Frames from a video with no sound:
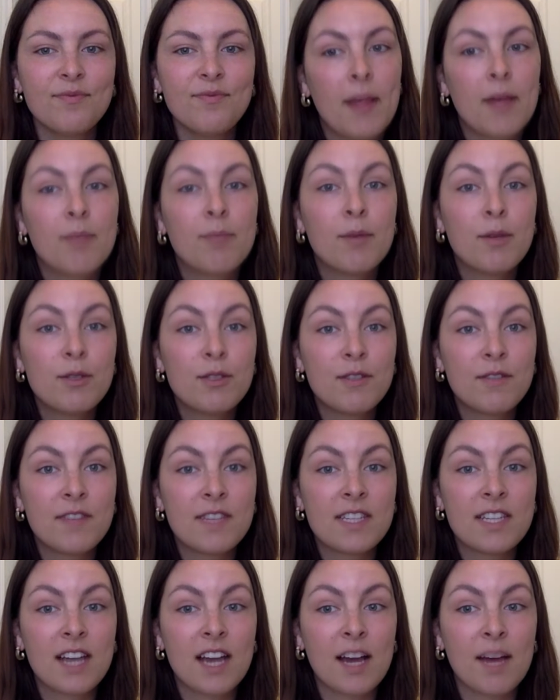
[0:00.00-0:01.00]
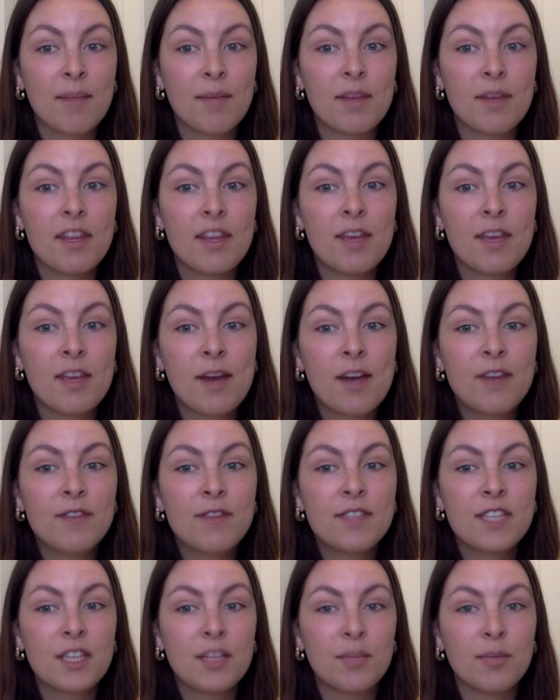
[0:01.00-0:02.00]
Most of the time, the amount of
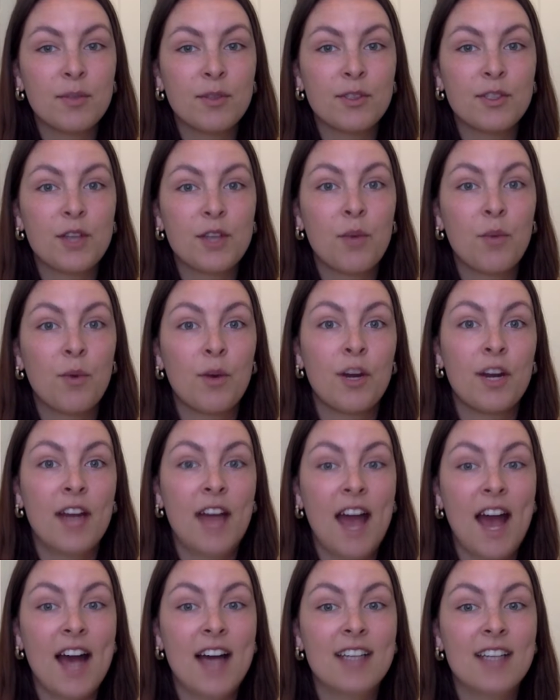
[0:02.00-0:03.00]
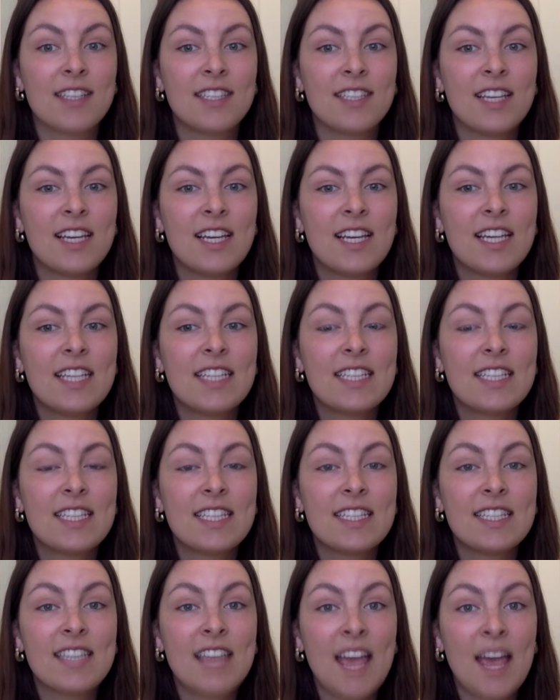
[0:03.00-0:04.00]
syllables a word has is the
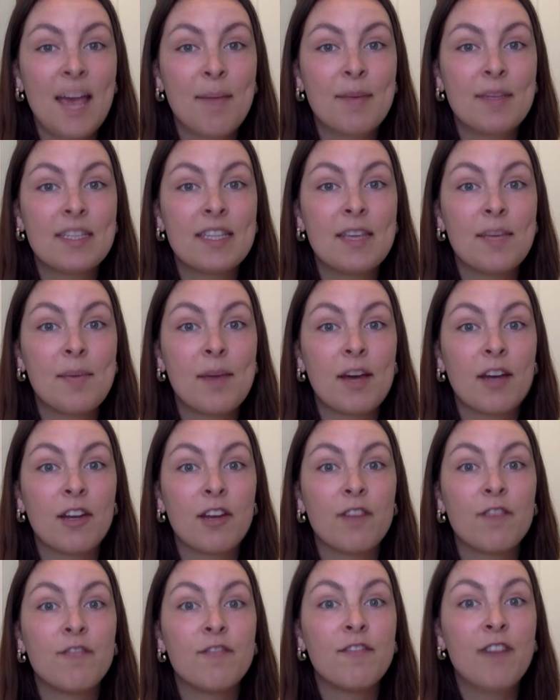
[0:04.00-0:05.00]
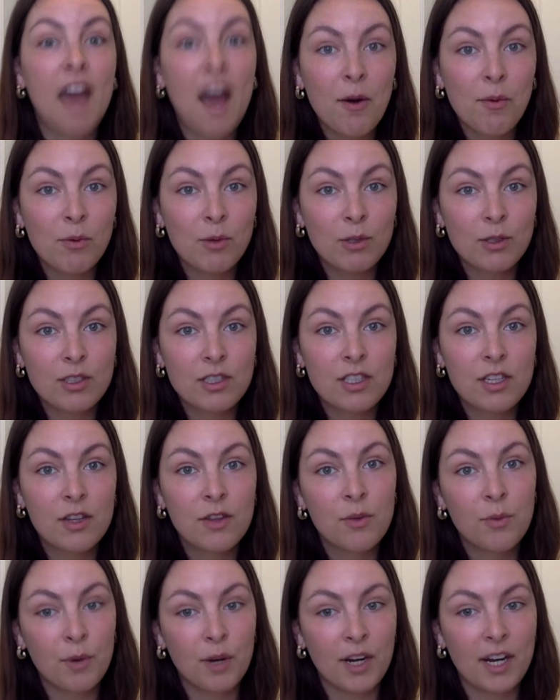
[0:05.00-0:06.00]
same as the amount of vowels the
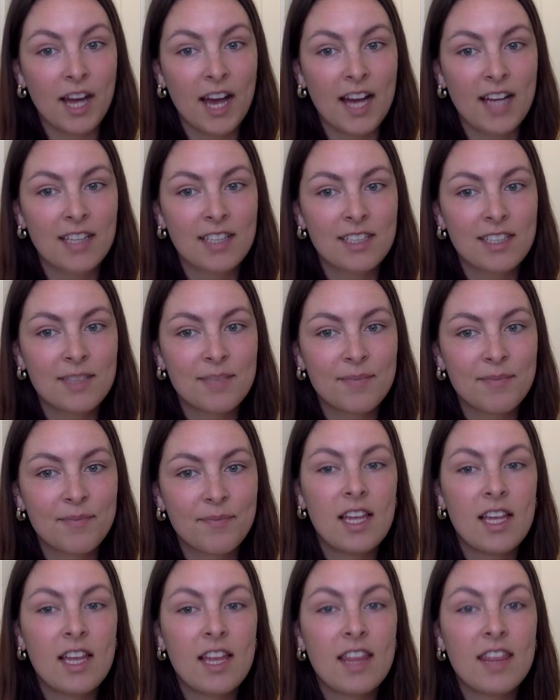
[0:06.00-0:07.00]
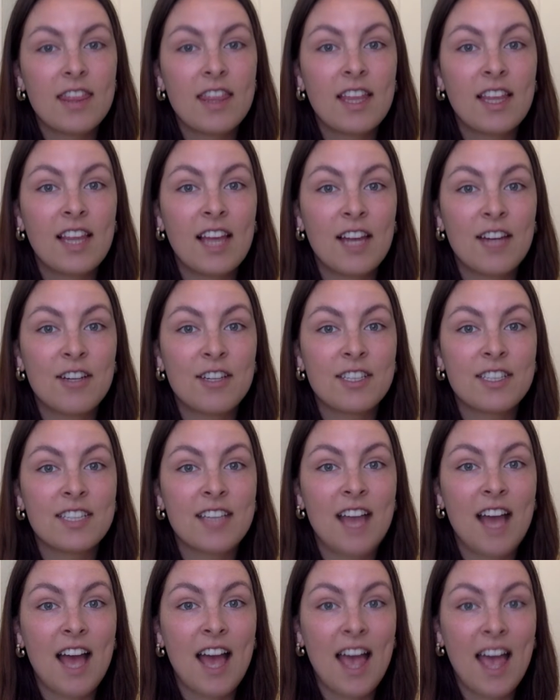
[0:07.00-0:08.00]
word has. The letters
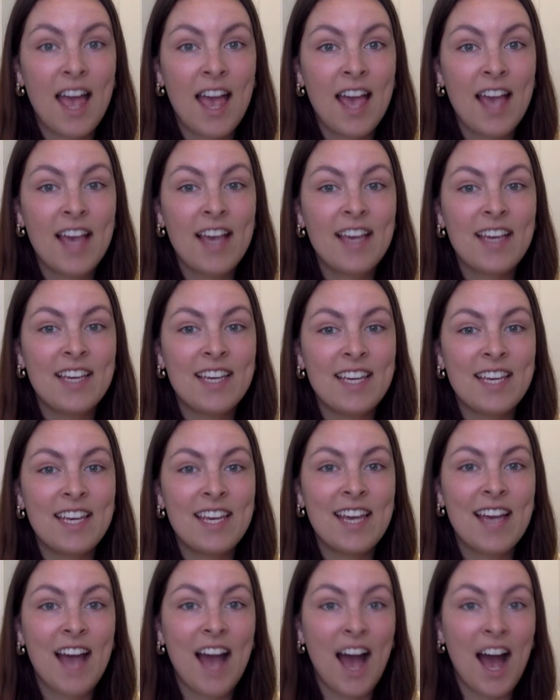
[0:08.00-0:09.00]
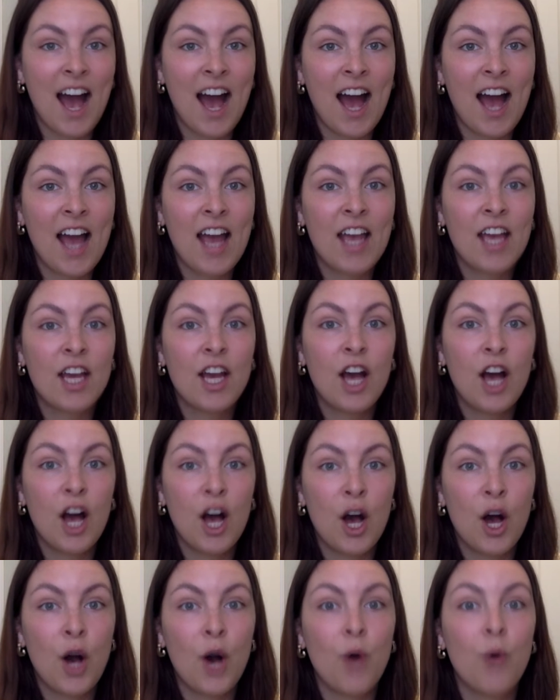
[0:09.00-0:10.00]
A, E, I,
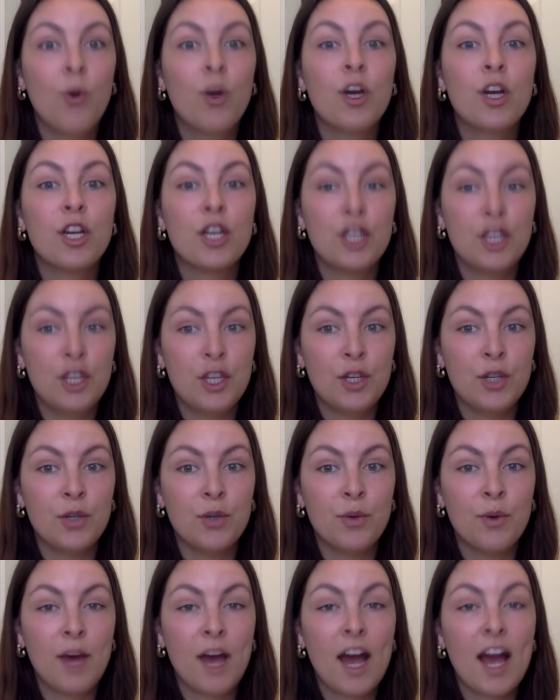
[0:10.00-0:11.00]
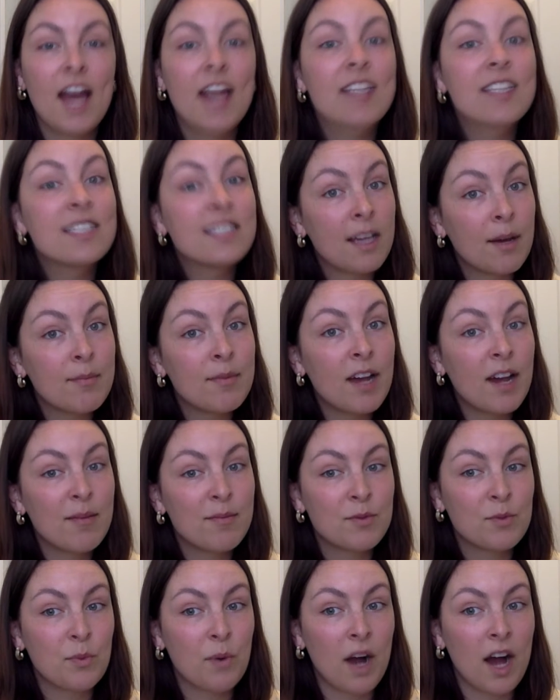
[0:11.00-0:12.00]
O, U, and
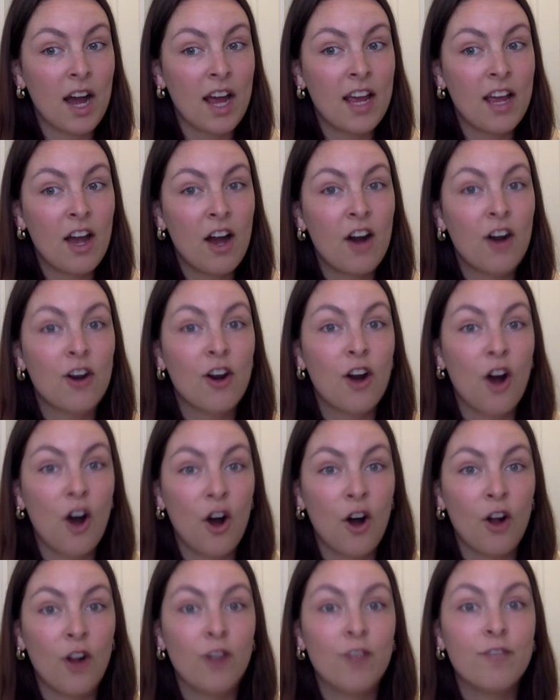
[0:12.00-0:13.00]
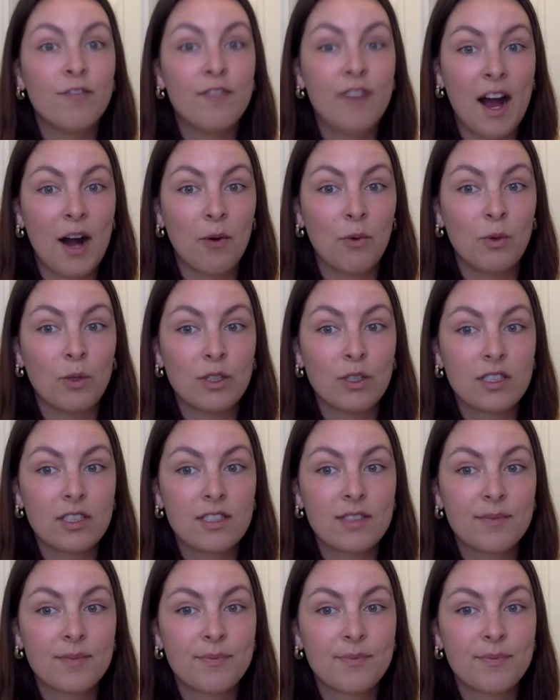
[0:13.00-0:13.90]
sometimes Y are all vowels.